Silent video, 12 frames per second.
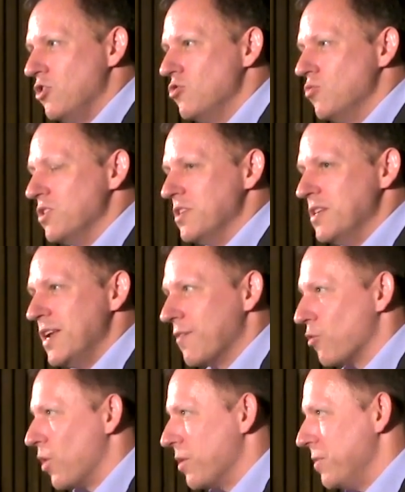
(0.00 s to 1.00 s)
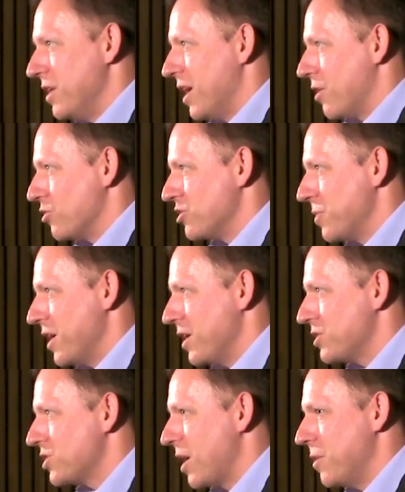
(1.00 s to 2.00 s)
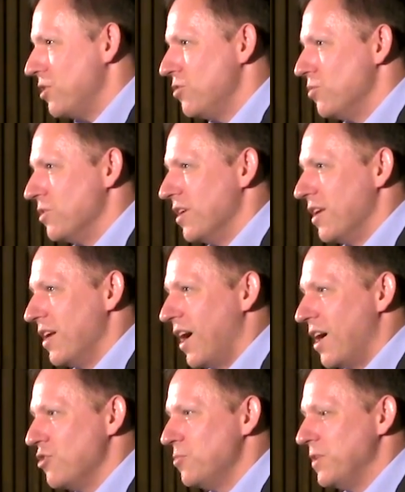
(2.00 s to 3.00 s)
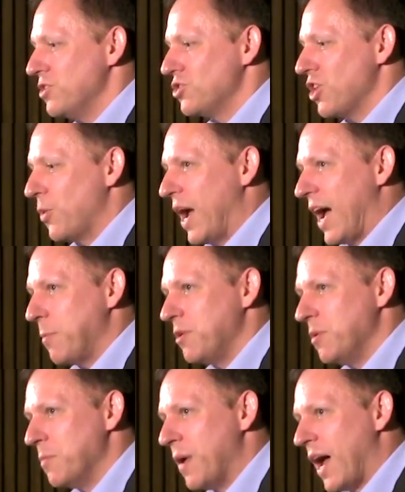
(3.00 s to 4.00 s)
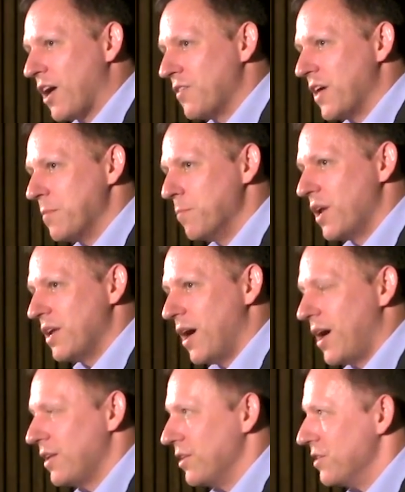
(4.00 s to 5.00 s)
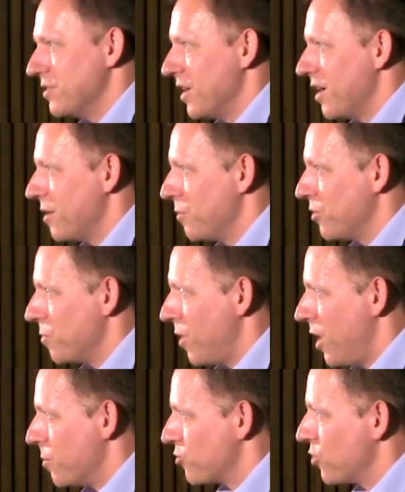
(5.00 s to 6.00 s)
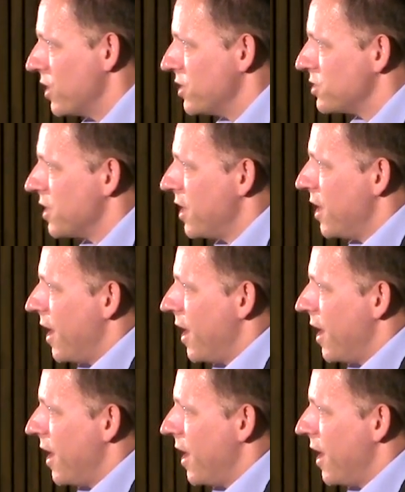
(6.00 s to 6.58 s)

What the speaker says: You would never want to be in outer space. I mean, you'd be so happy to be back on that muddy island with the palm trees.